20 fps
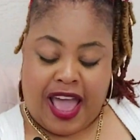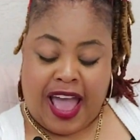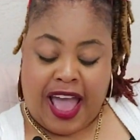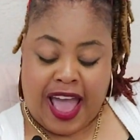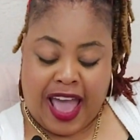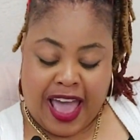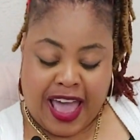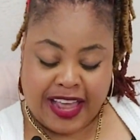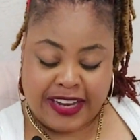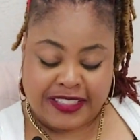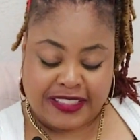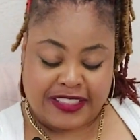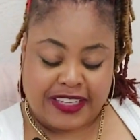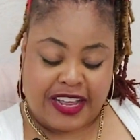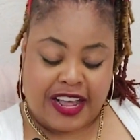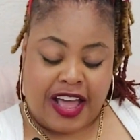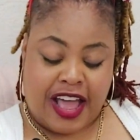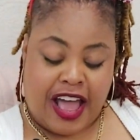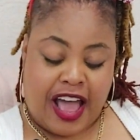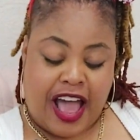And
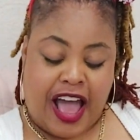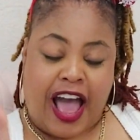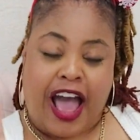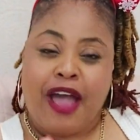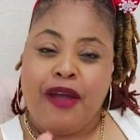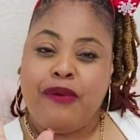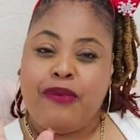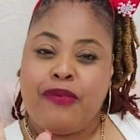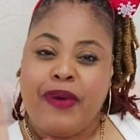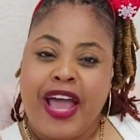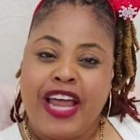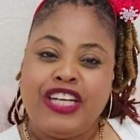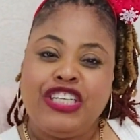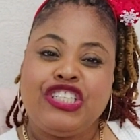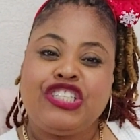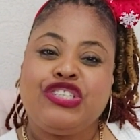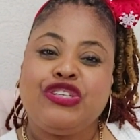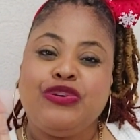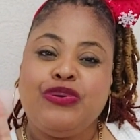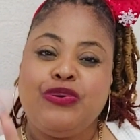I went
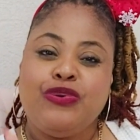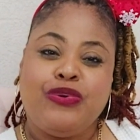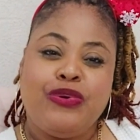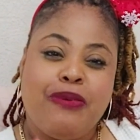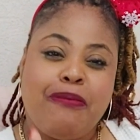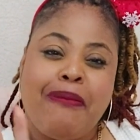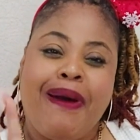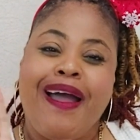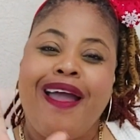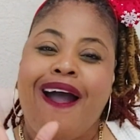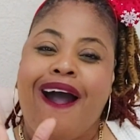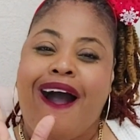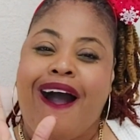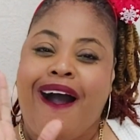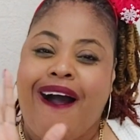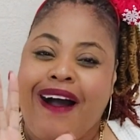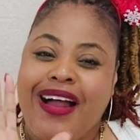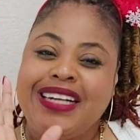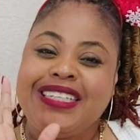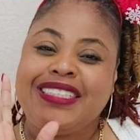to my
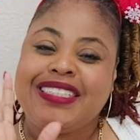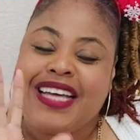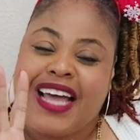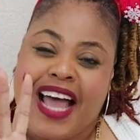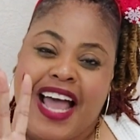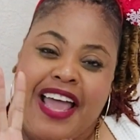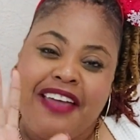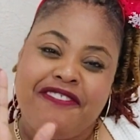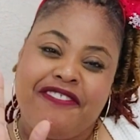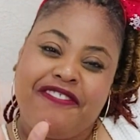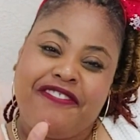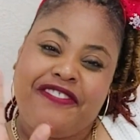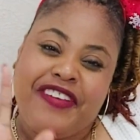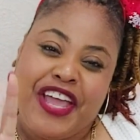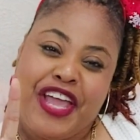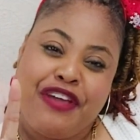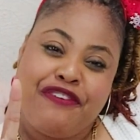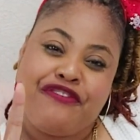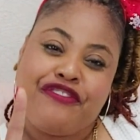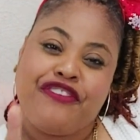all-time
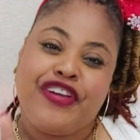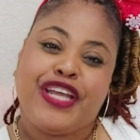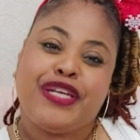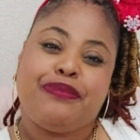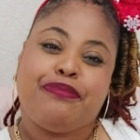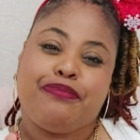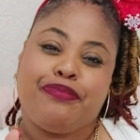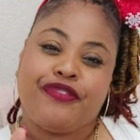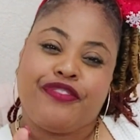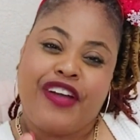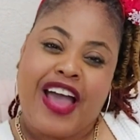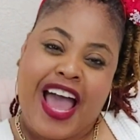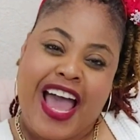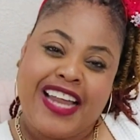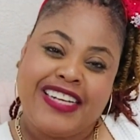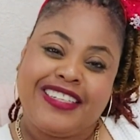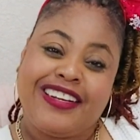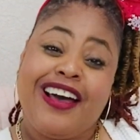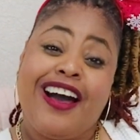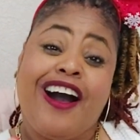favorite
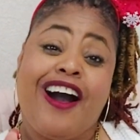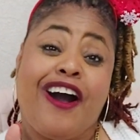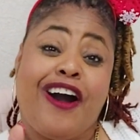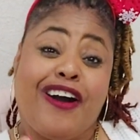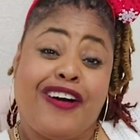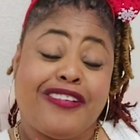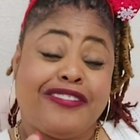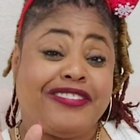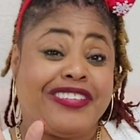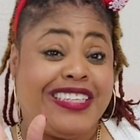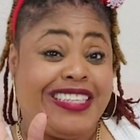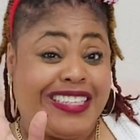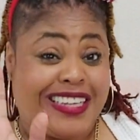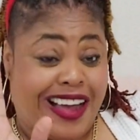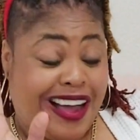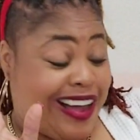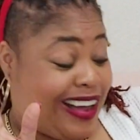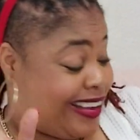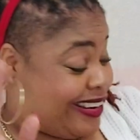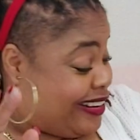brand of
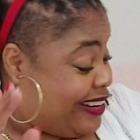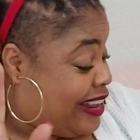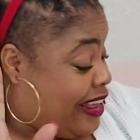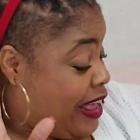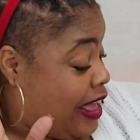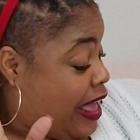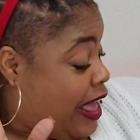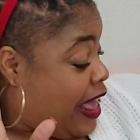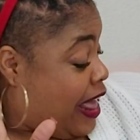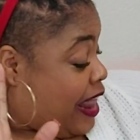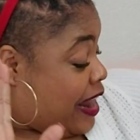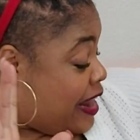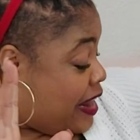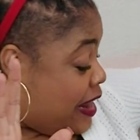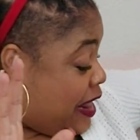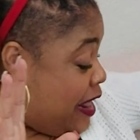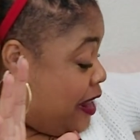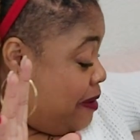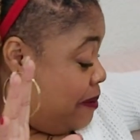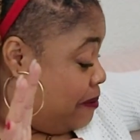yarn. And
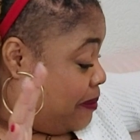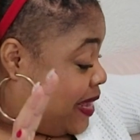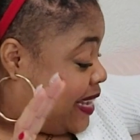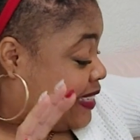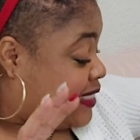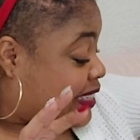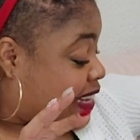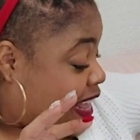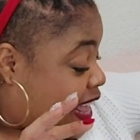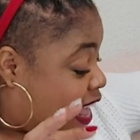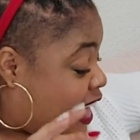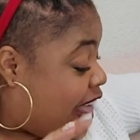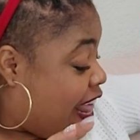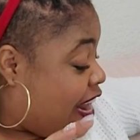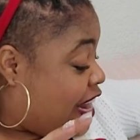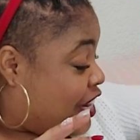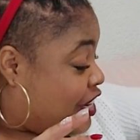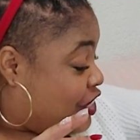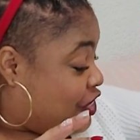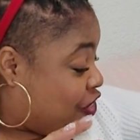let me
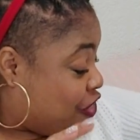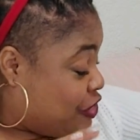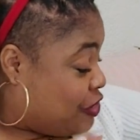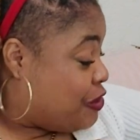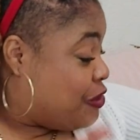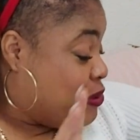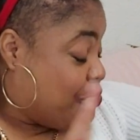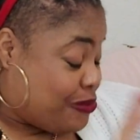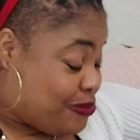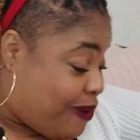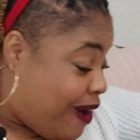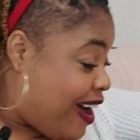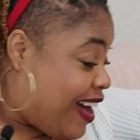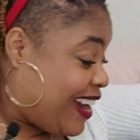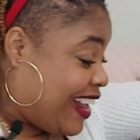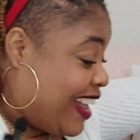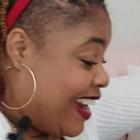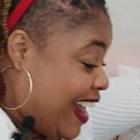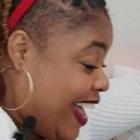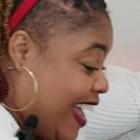tell you what
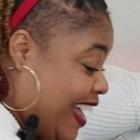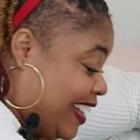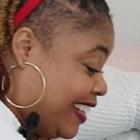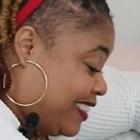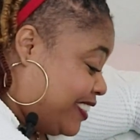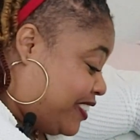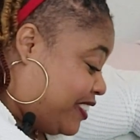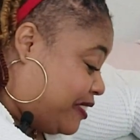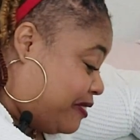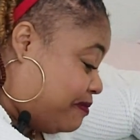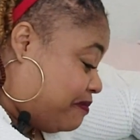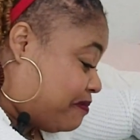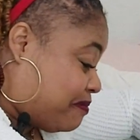it is.